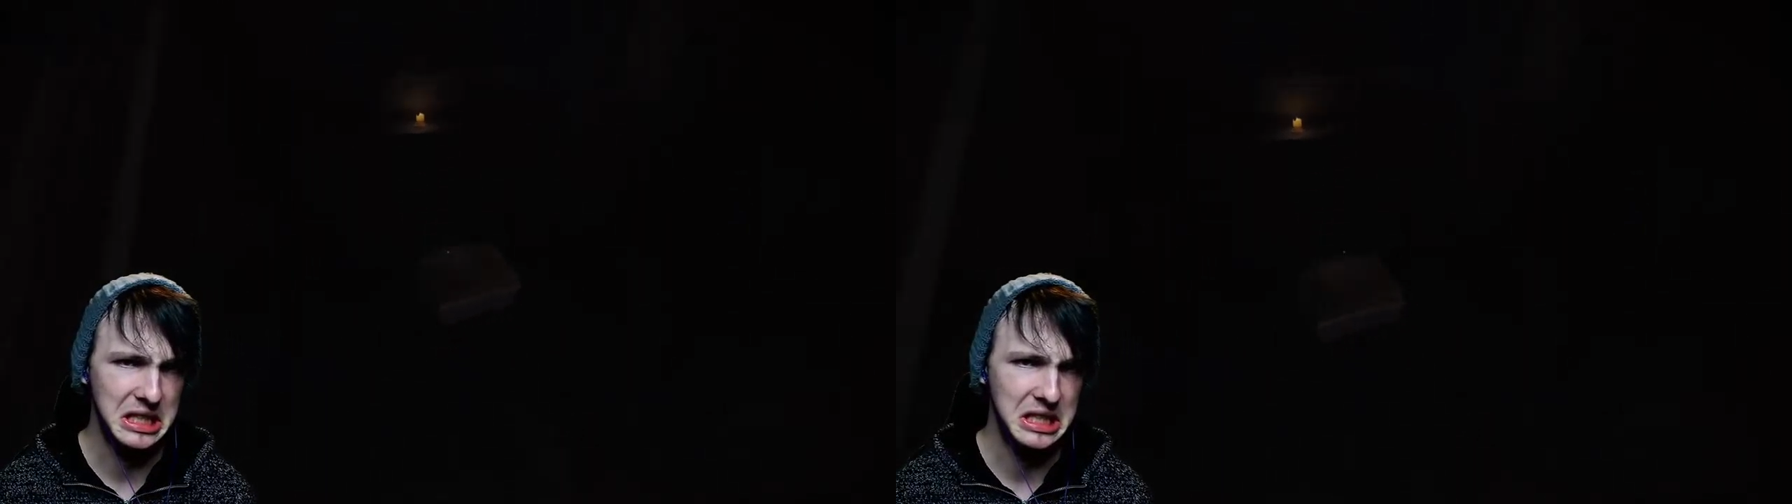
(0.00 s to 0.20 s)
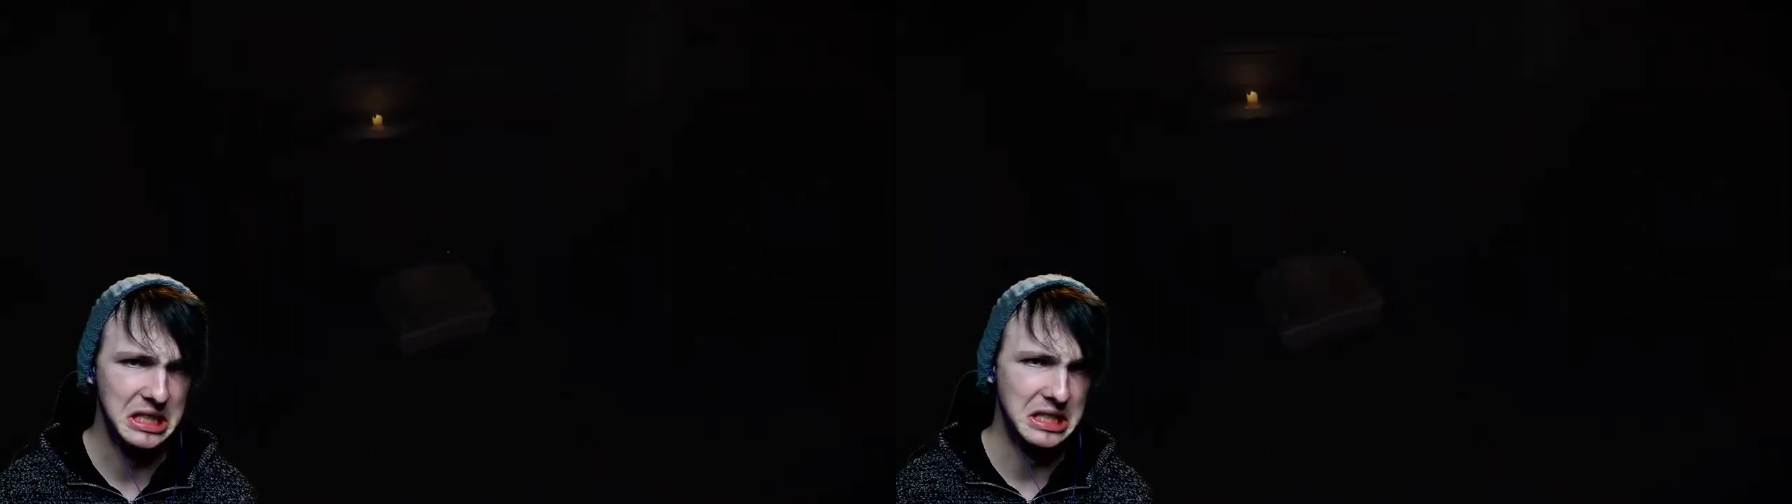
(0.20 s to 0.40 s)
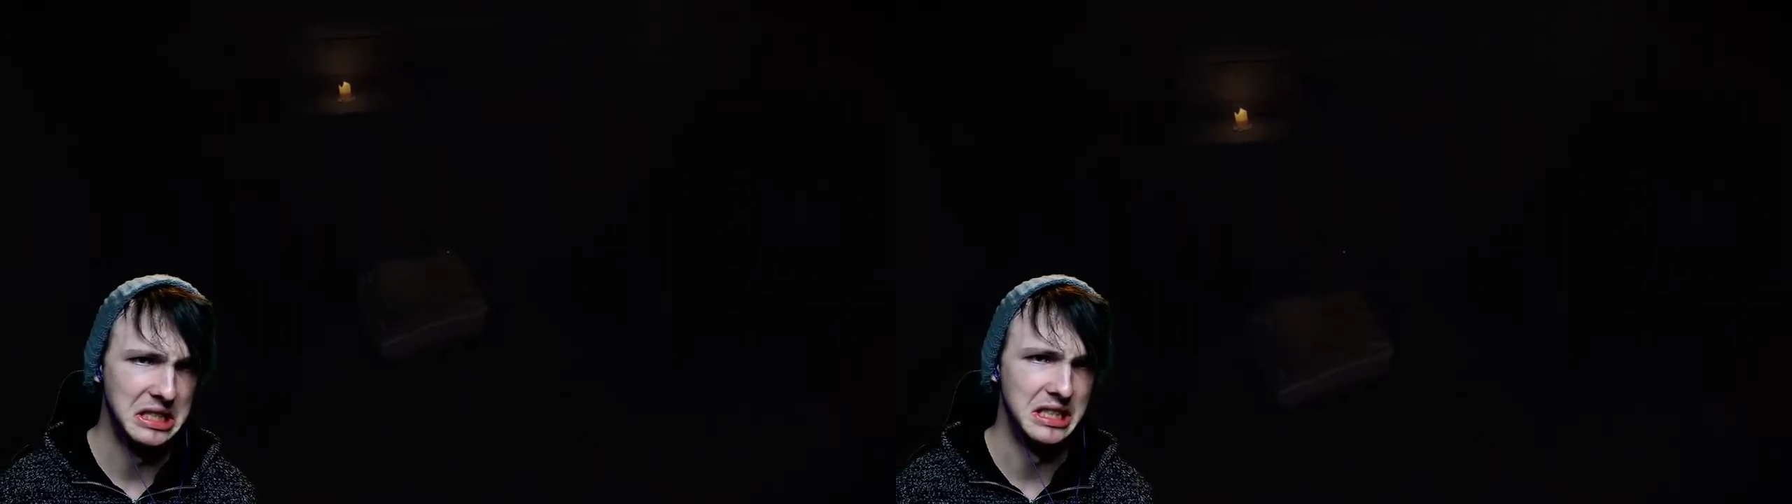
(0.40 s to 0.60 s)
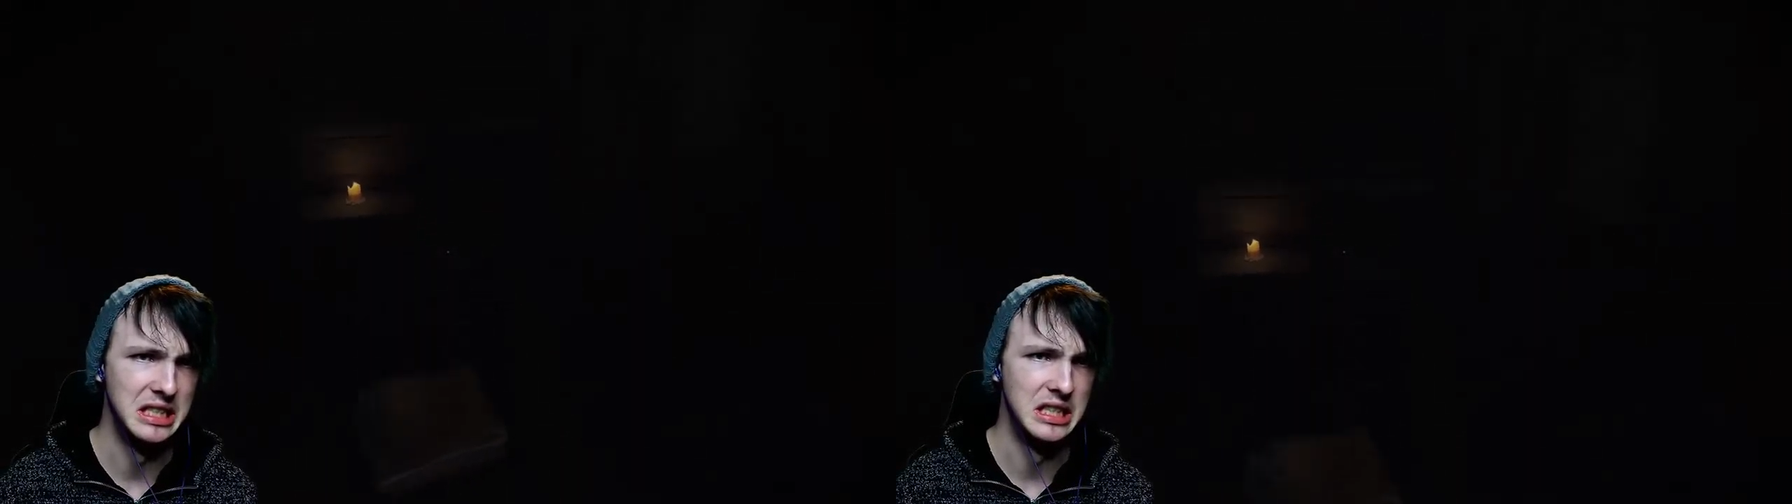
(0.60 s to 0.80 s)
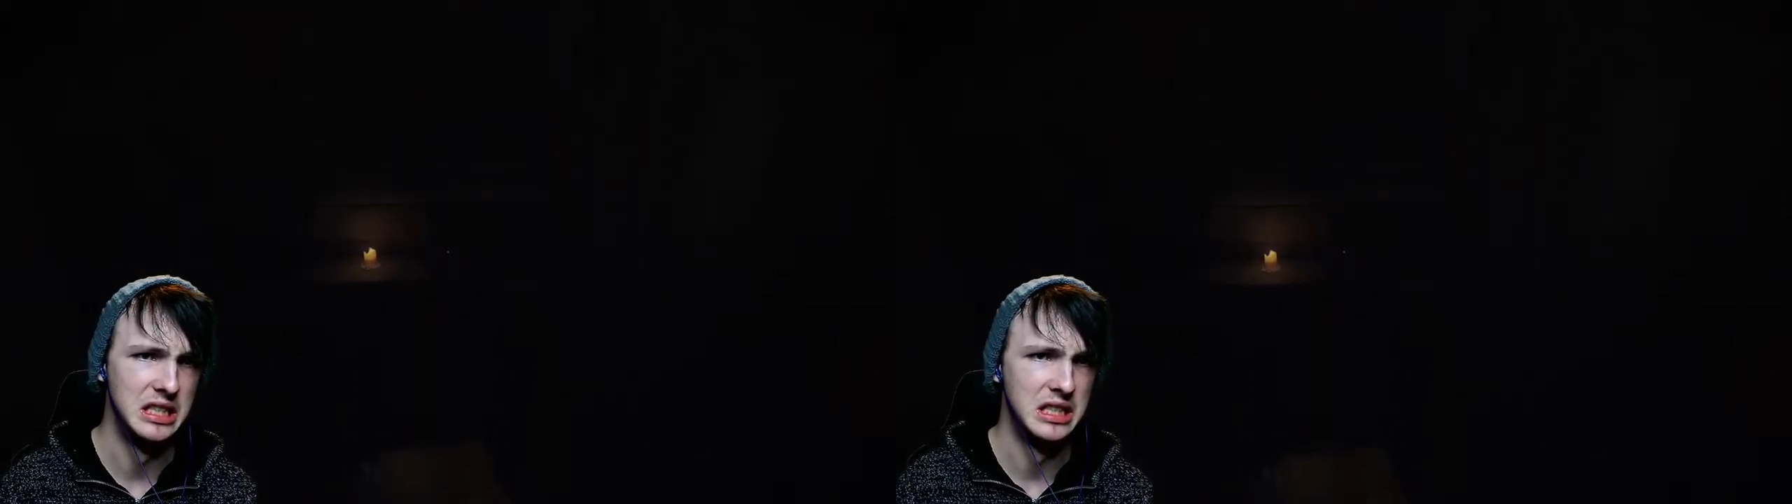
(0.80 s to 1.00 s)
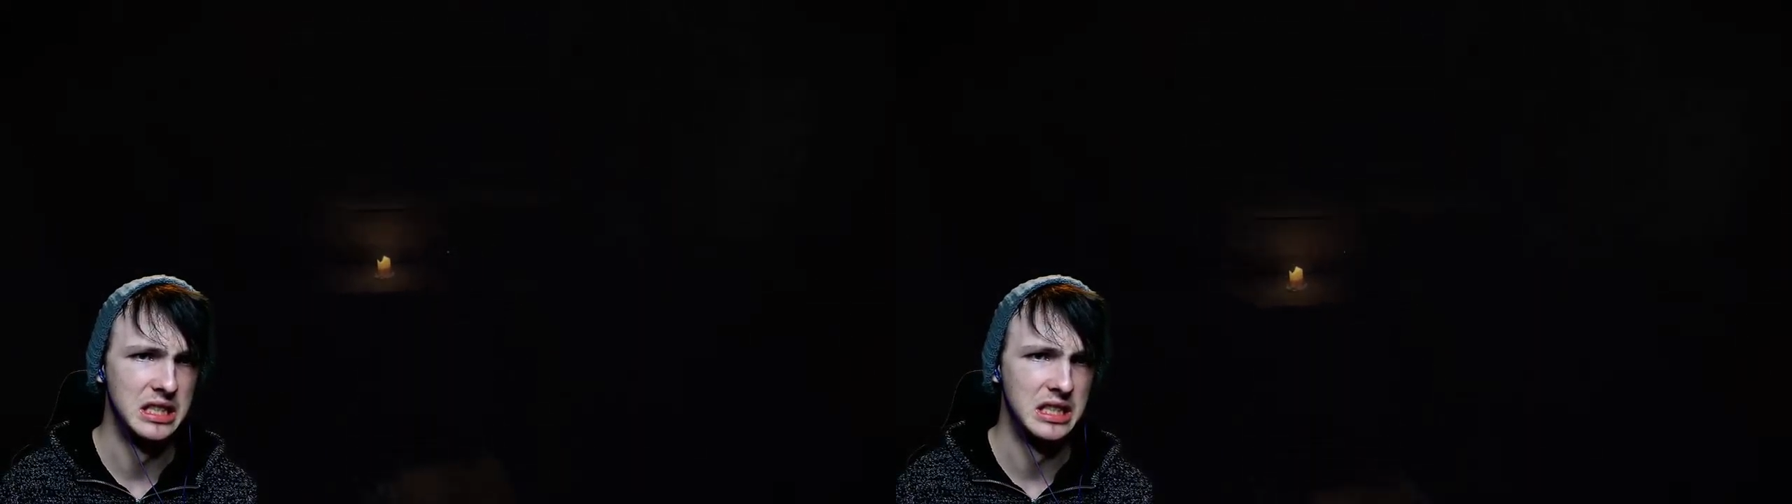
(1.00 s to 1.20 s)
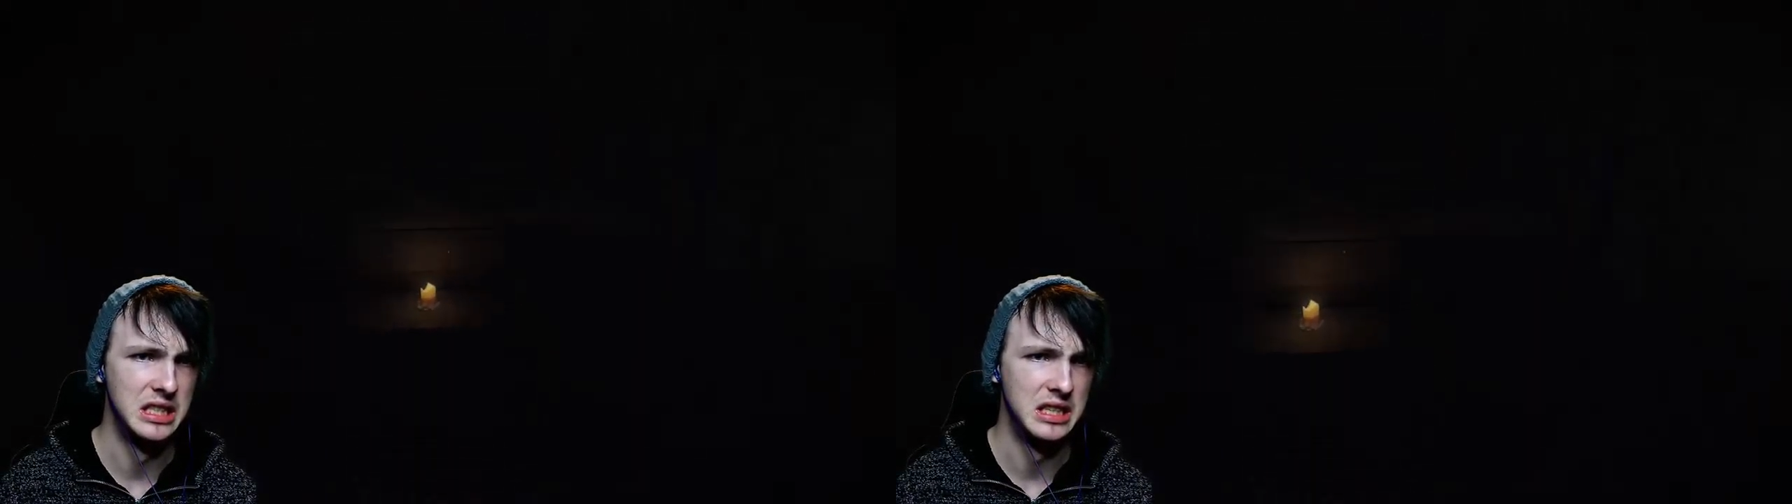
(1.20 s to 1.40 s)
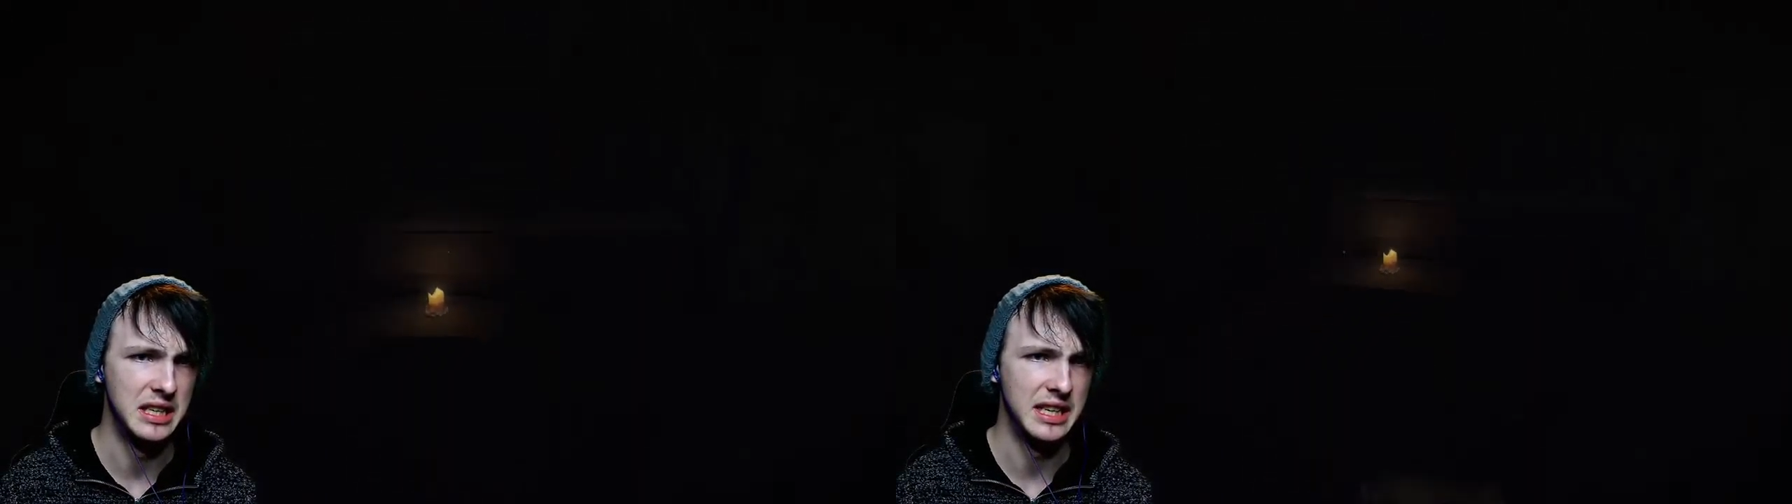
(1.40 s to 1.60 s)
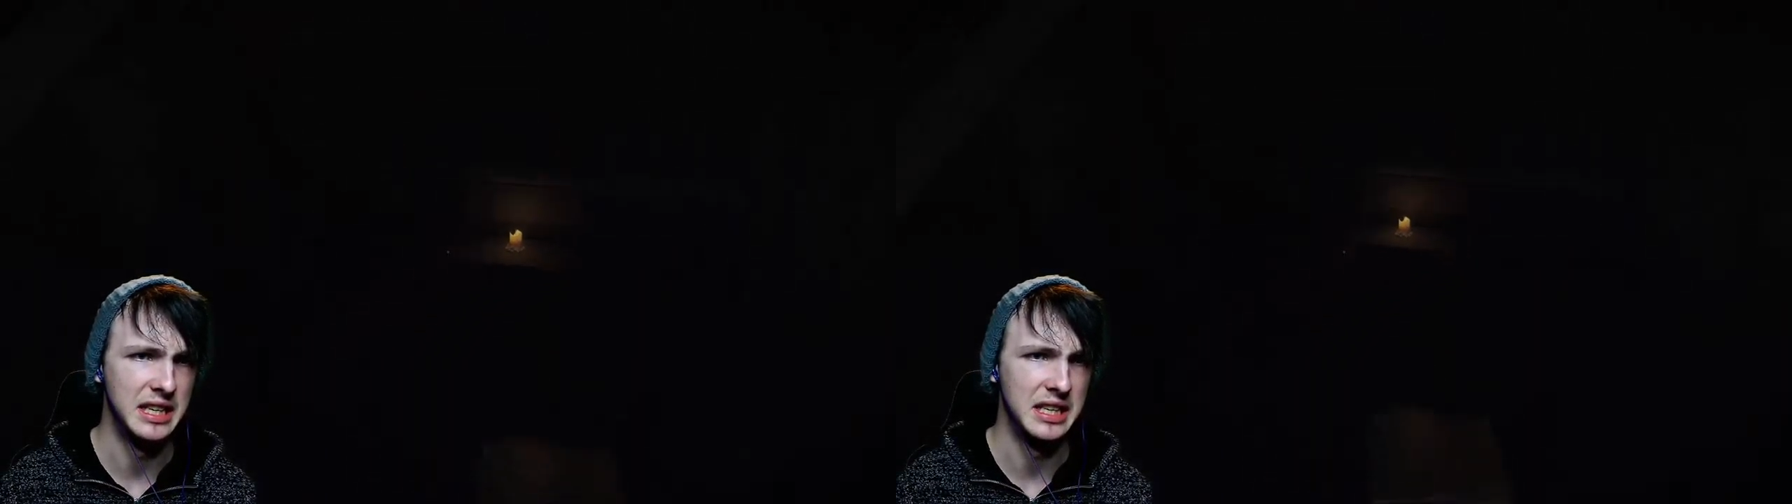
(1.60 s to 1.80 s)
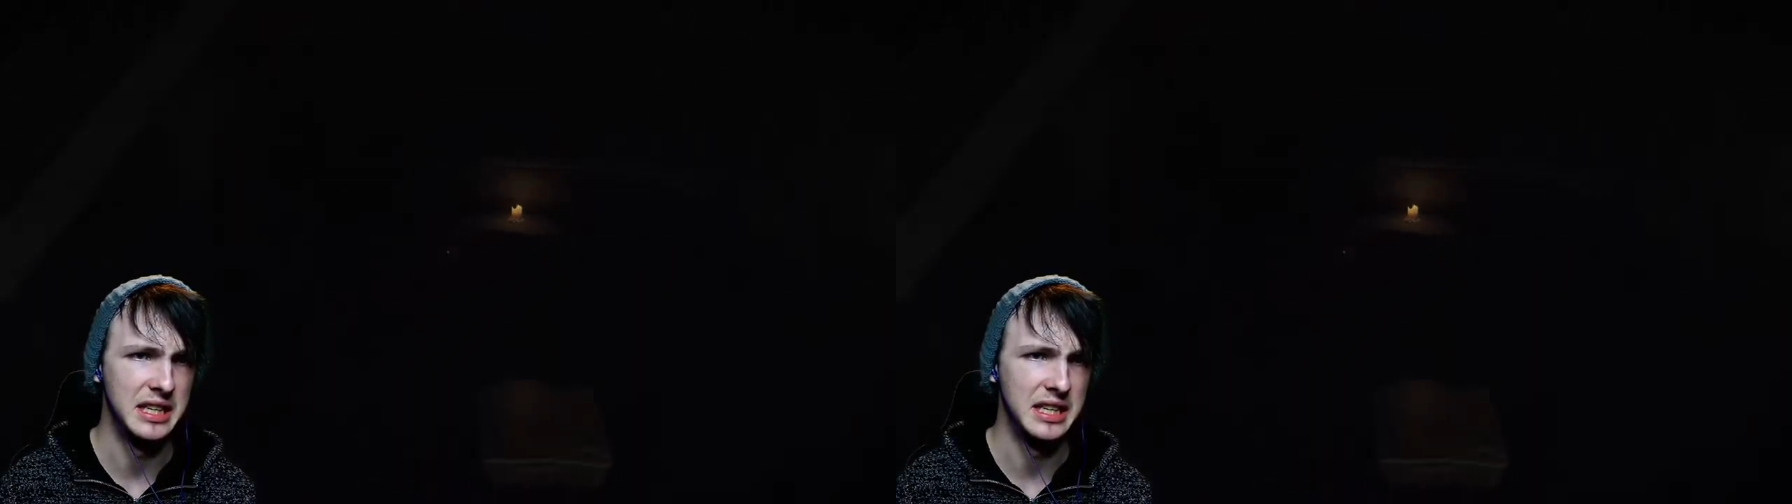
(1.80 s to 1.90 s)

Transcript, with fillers: Okay,